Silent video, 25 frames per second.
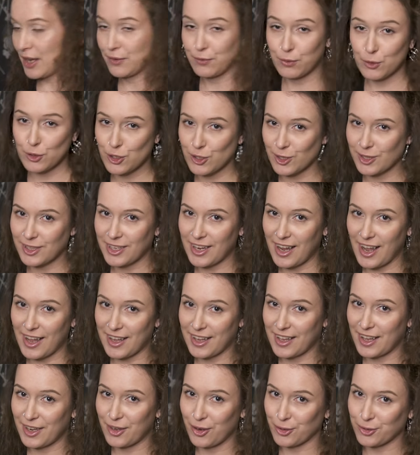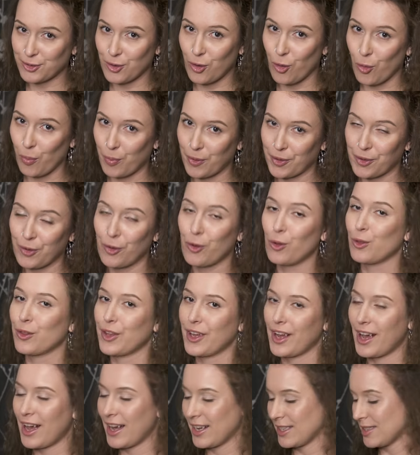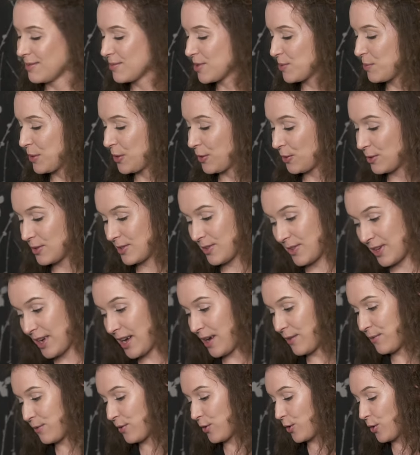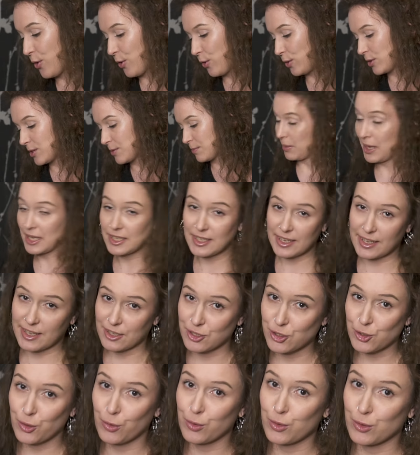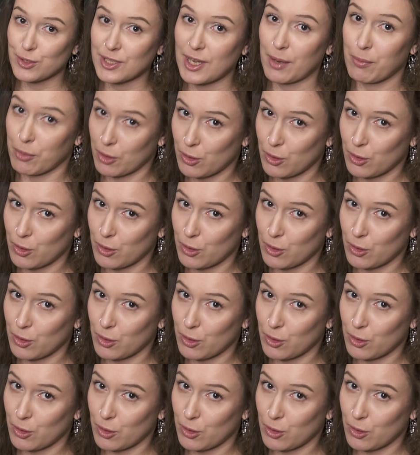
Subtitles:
Unfortunately, I cannot open all the items because they are for girls, but I can show you some